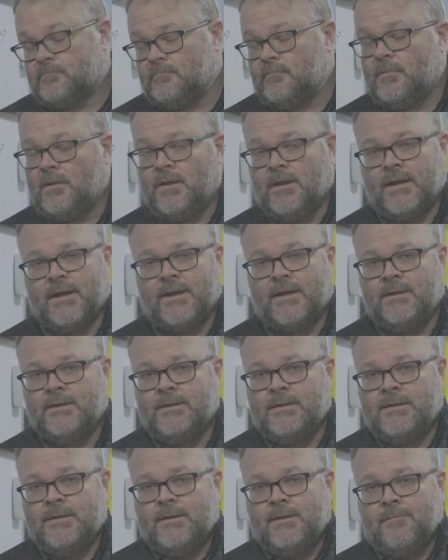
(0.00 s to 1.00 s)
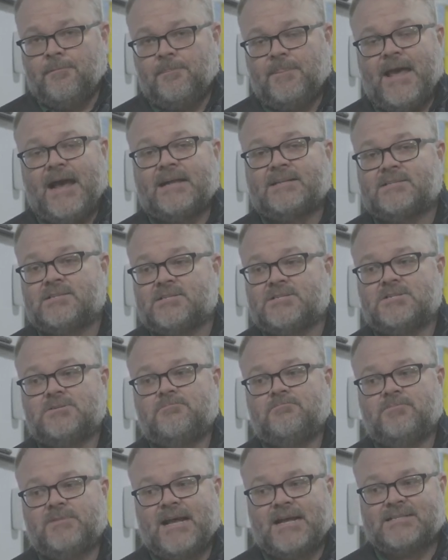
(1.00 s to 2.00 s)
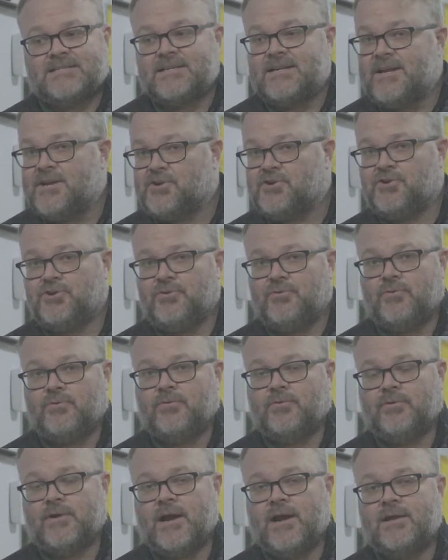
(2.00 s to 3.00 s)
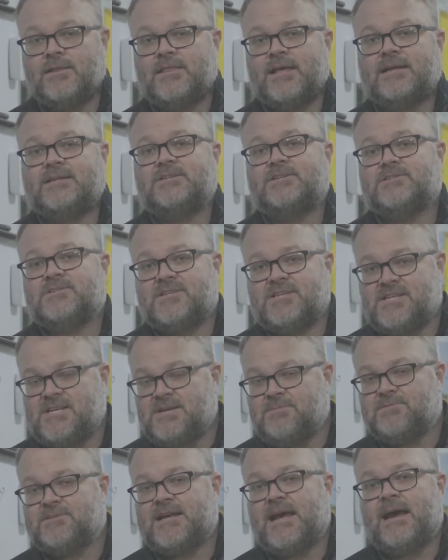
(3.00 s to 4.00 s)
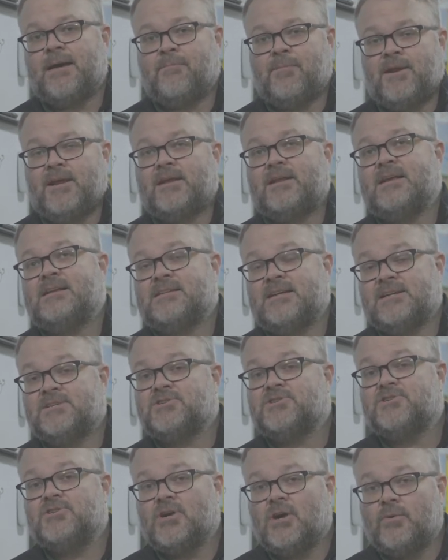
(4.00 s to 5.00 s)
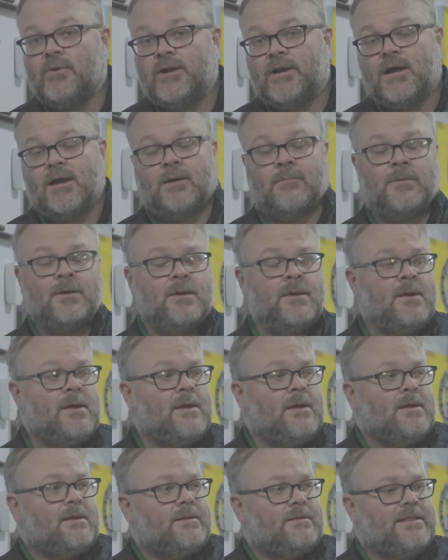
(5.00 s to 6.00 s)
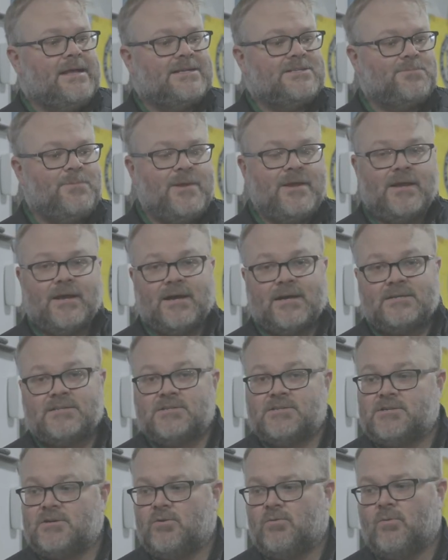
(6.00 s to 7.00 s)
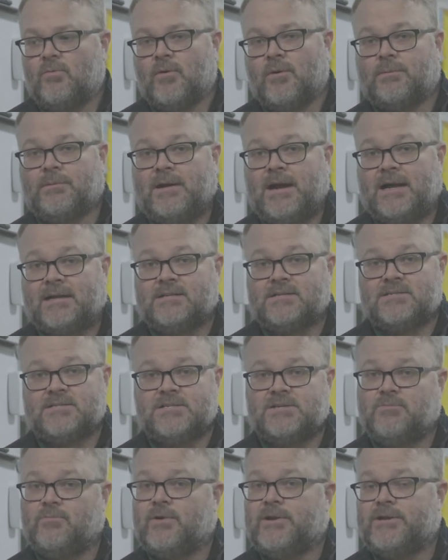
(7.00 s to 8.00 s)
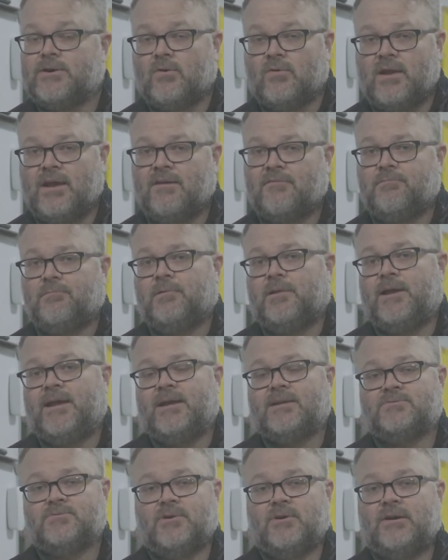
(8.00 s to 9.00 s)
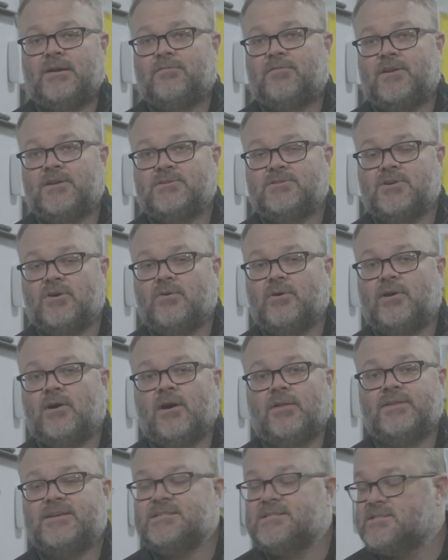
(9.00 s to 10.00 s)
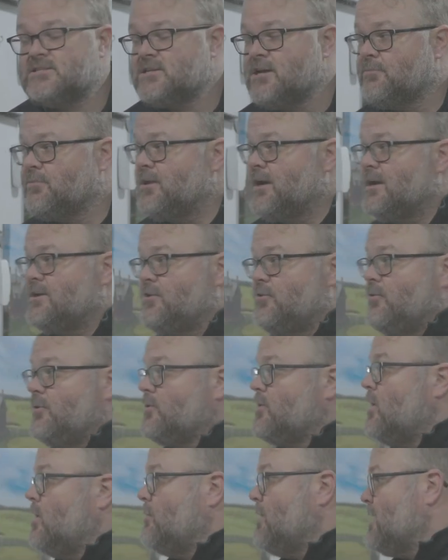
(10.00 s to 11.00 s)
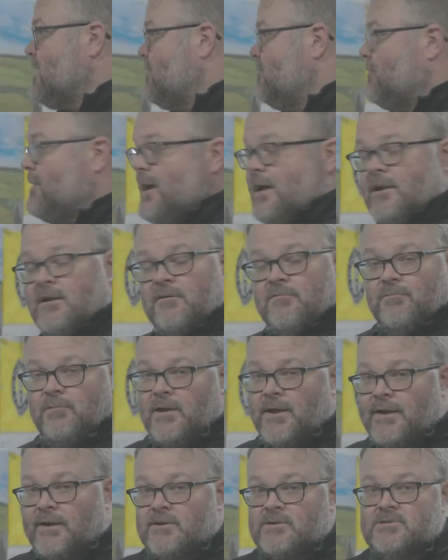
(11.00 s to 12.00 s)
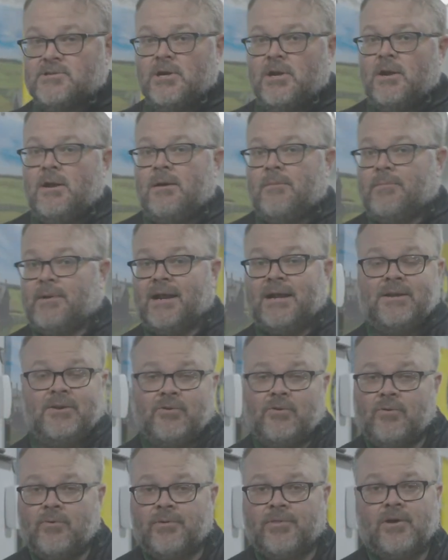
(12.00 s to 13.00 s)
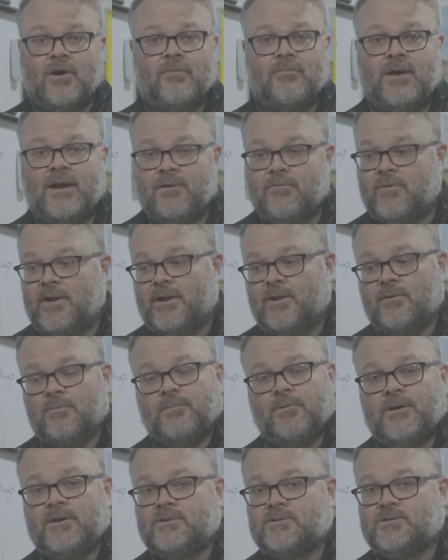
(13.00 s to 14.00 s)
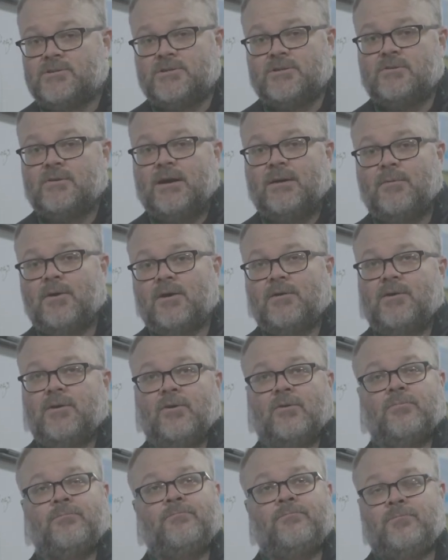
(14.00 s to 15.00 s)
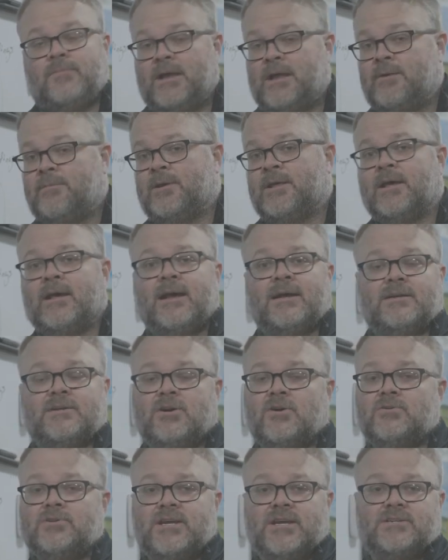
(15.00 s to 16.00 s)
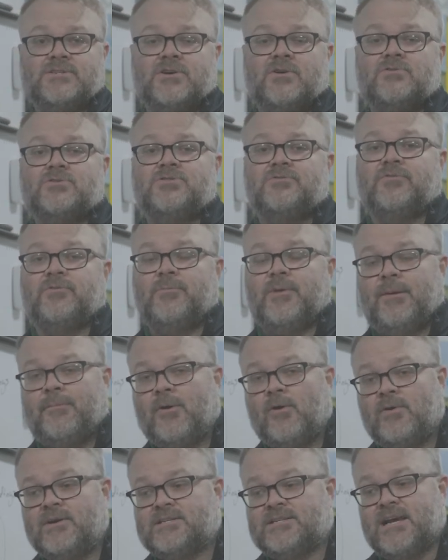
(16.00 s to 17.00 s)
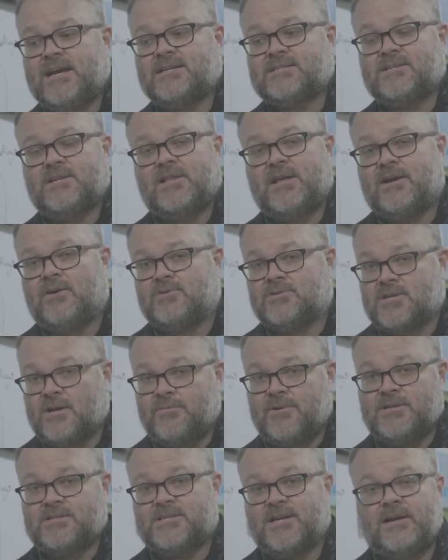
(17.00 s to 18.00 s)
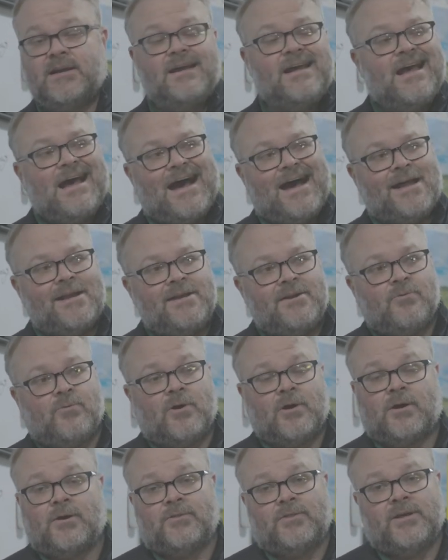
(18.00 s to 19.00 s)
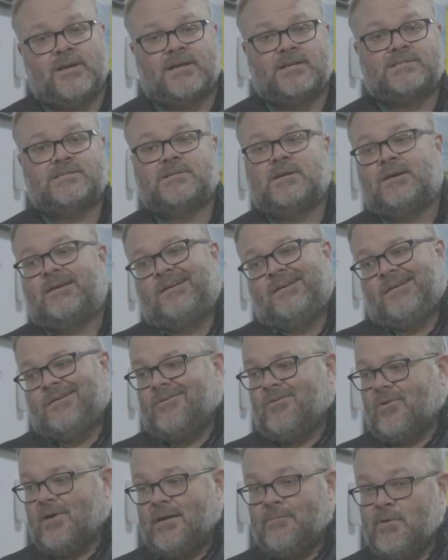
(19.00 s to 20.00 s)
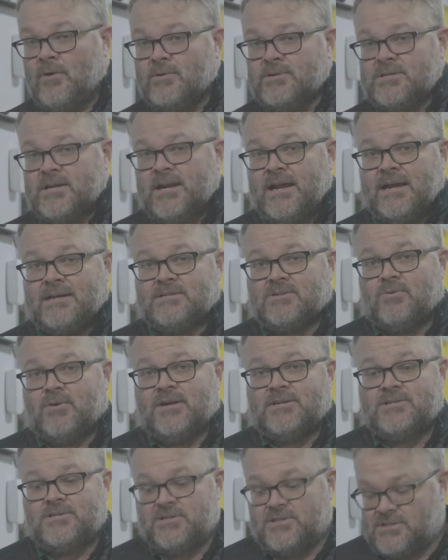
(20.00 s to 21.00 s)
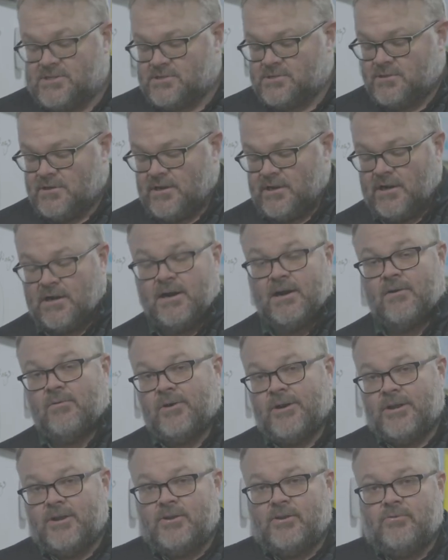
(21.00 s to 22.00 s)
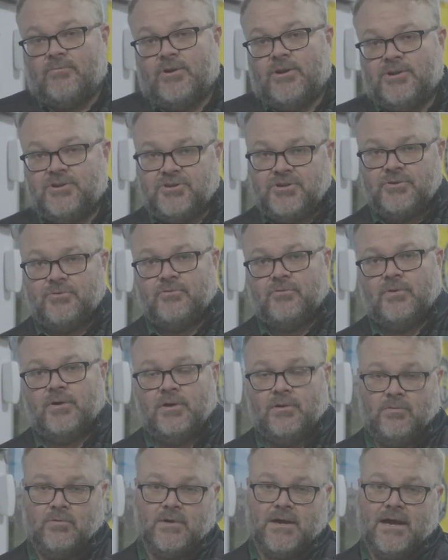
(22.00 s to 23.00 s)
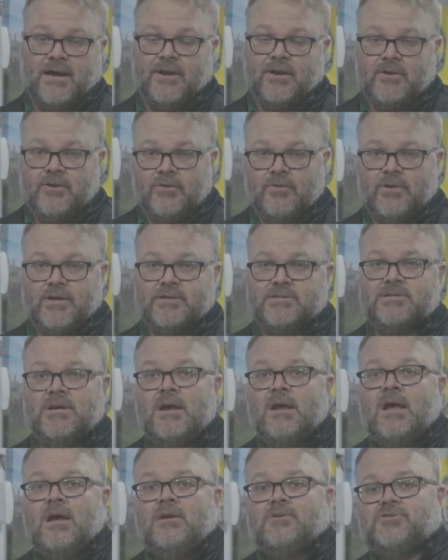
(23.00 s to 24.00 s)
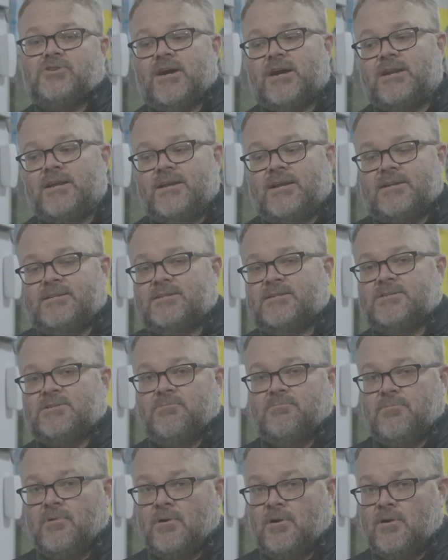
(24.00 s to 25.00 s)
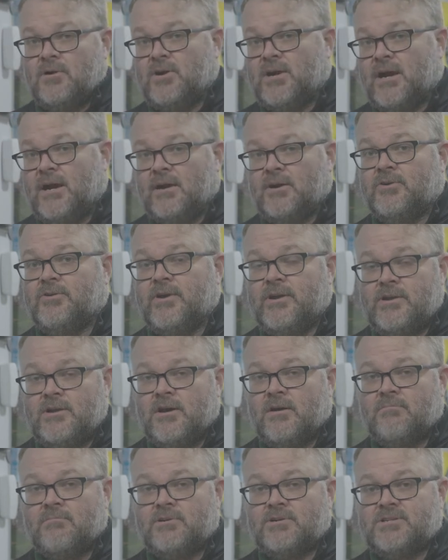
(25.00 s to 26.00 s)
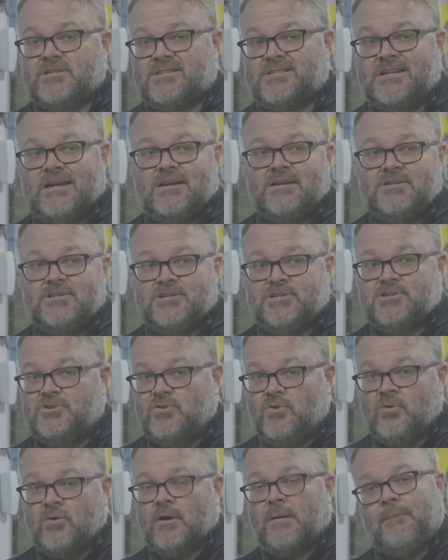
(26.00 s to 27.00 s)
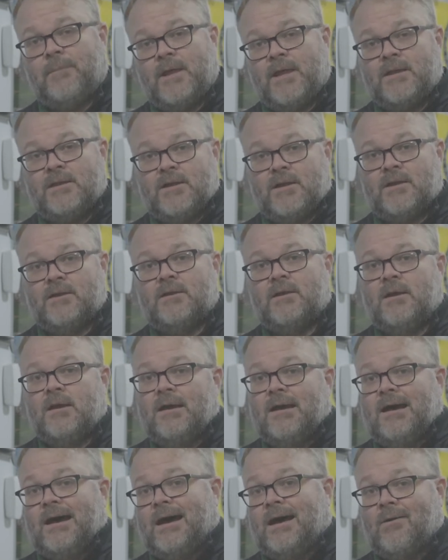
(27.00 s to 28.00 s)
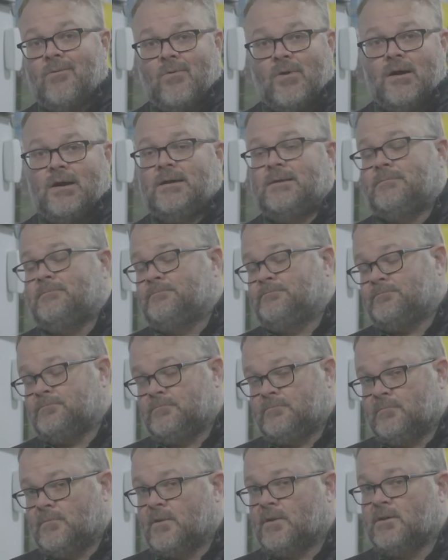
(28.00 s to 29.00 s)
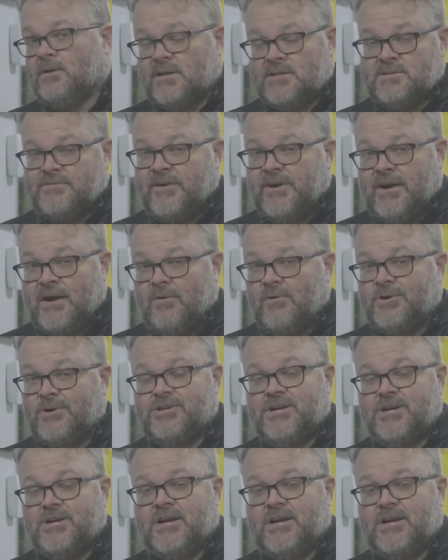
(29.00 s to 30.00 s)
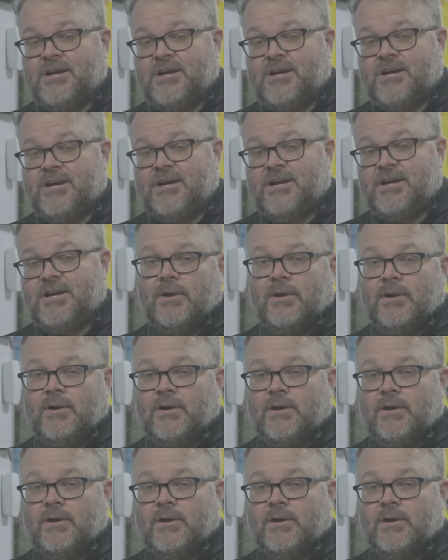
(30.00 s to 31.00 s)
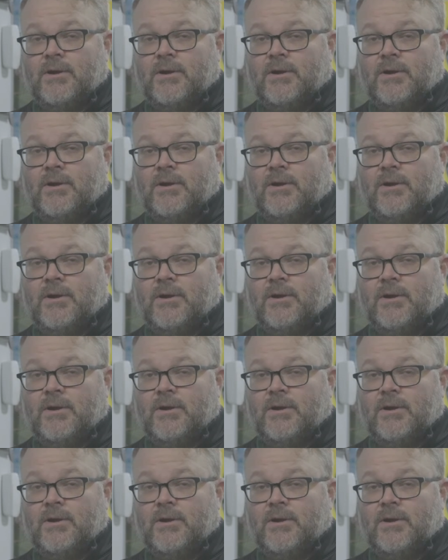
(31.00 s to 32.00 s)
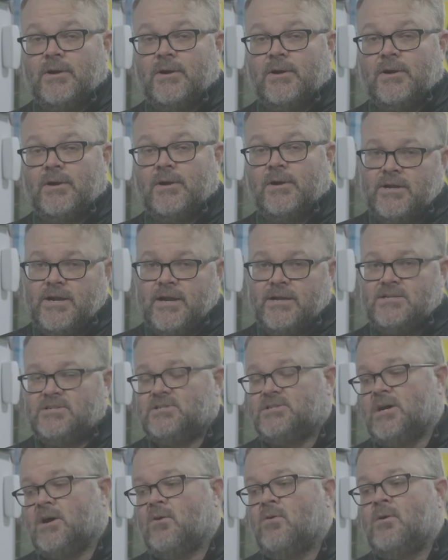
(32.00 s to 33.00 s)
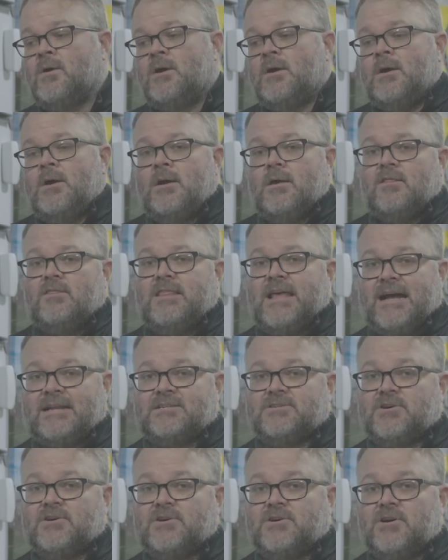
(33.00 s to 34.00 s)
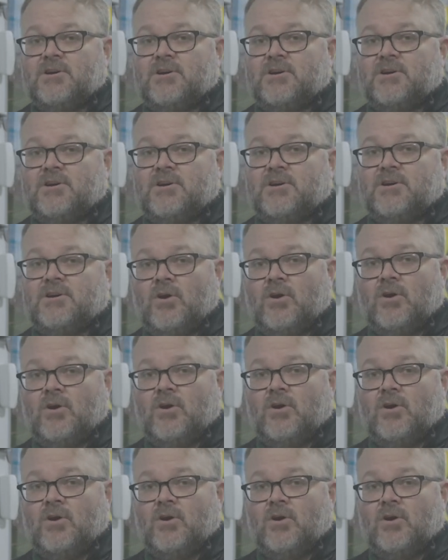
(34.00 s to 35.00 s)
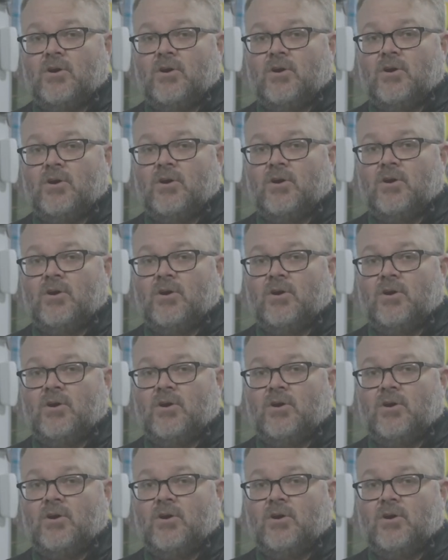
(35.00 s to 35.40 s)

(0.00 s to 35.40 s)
Okay, that's an issue, right? That just keeps happening. It's actually going up. That's because when we're practicing, we don't have plans. We don't have things going on. This is something I do with all my competitive players, but I do it with all my regular players too. I'm, you know, anybody that takes coaching from me, I'm always asking. They always come in and say, I need to work on this. Well, I'm always going to ask questions. All right, what do you do? What do you shoot? How do you do this? Trying to get to some concrete numbers instead of just your opinion. I want, let's figure out what you actually got going on, and we'll go from there. Okay, so that's going to be our goals for the rest of